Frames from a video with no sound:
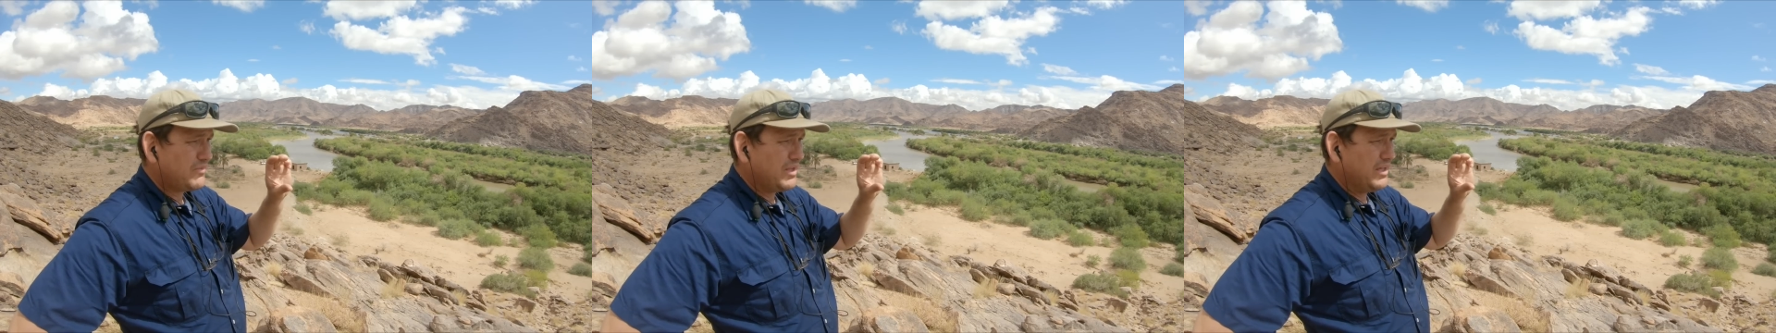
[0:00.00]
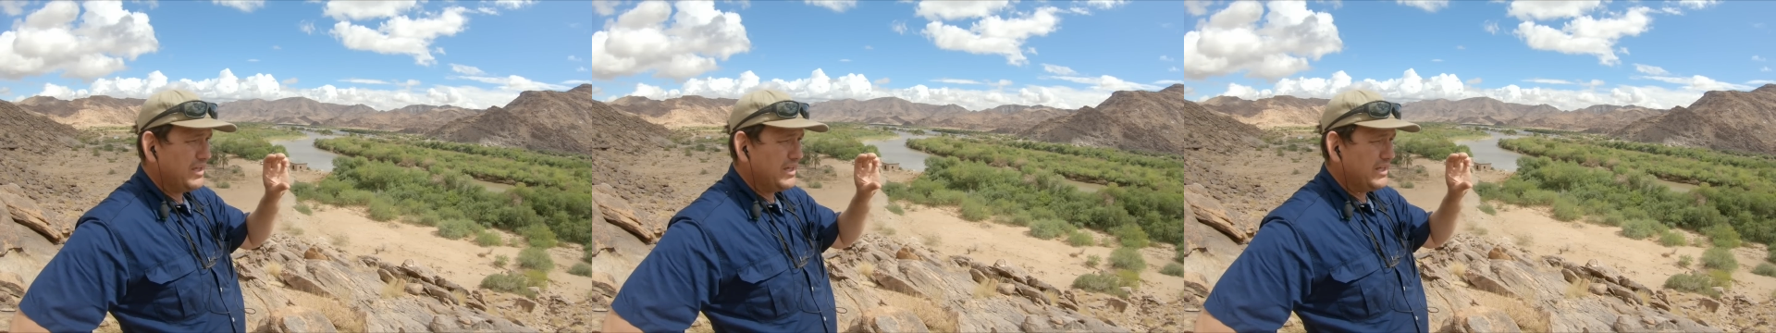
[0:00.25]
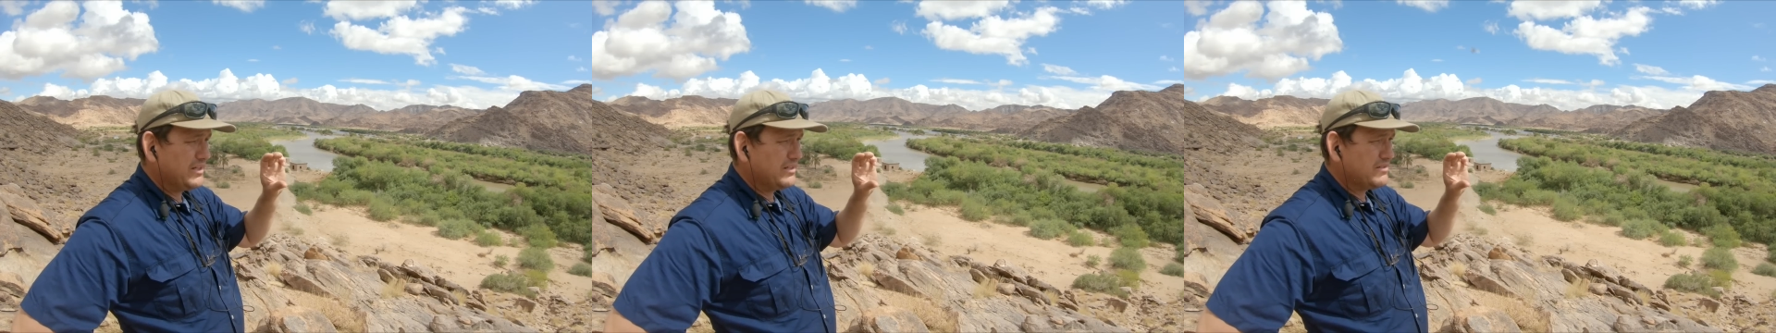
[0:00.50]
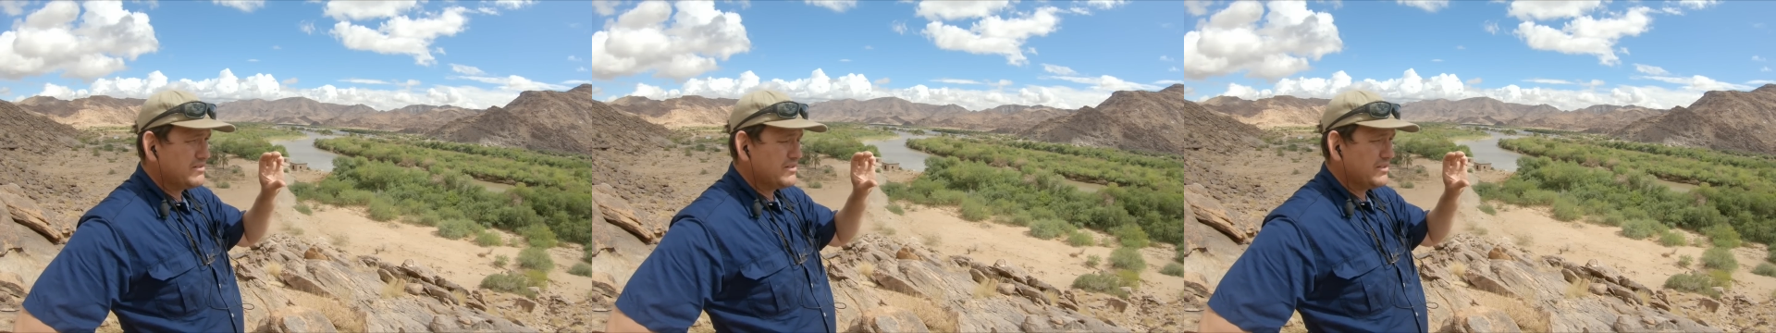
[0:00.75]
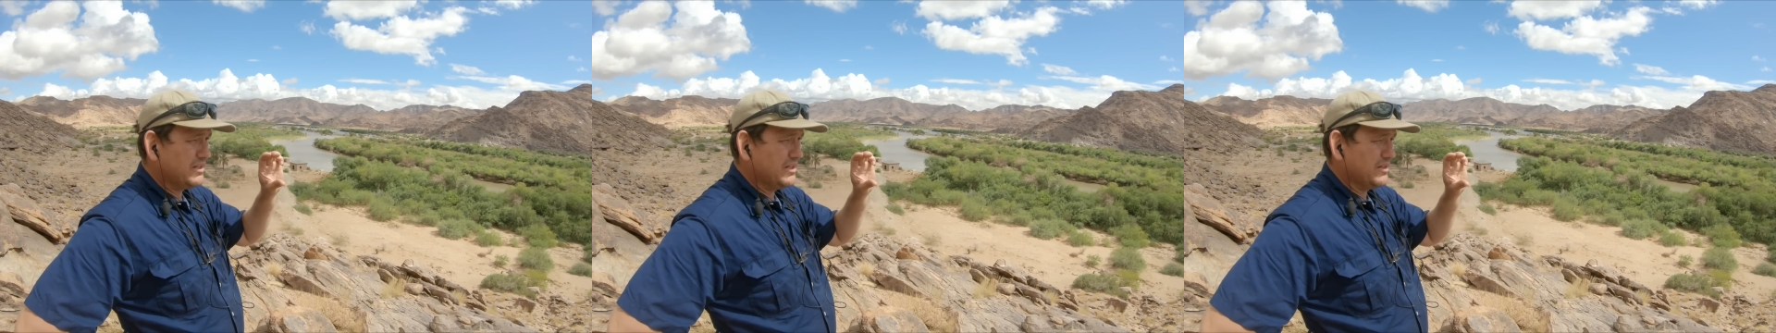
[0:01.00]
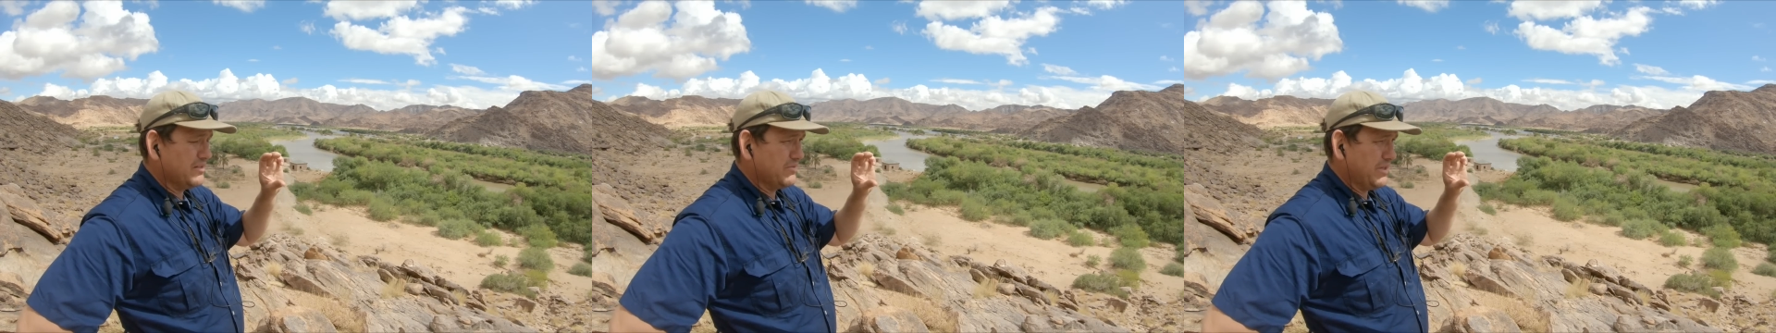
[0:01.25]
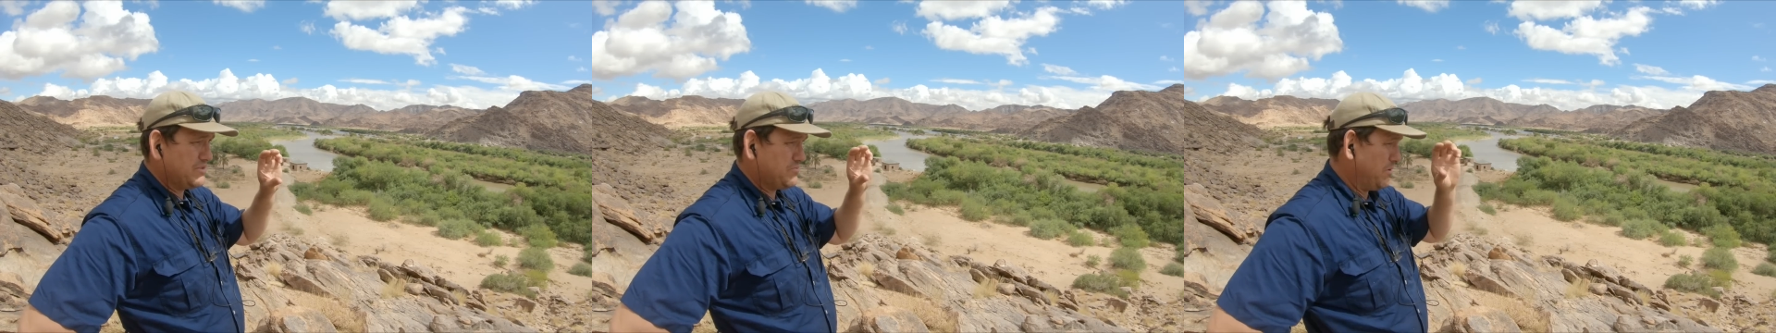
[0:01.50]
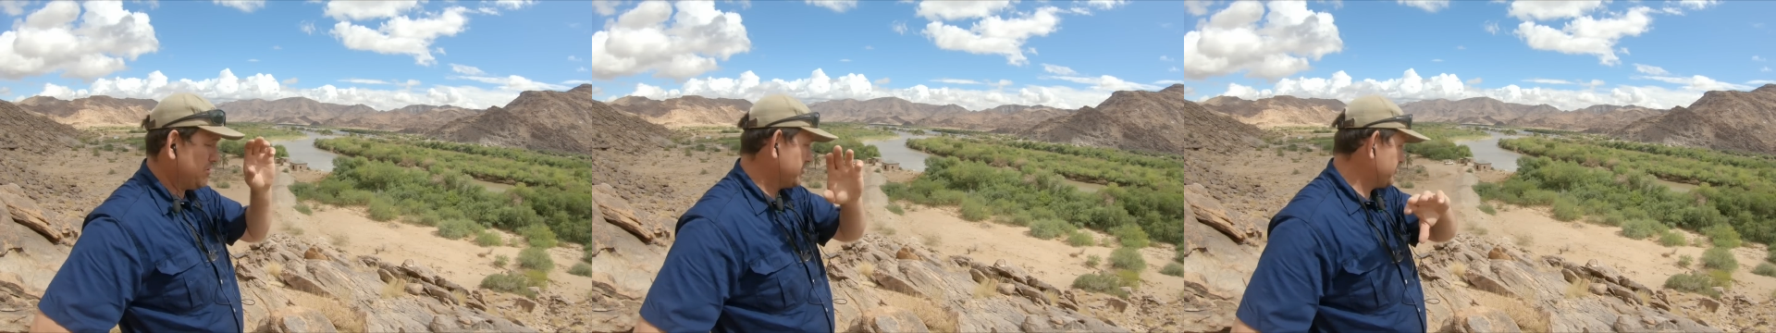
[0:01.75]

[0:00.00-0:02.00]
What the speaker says: And that's both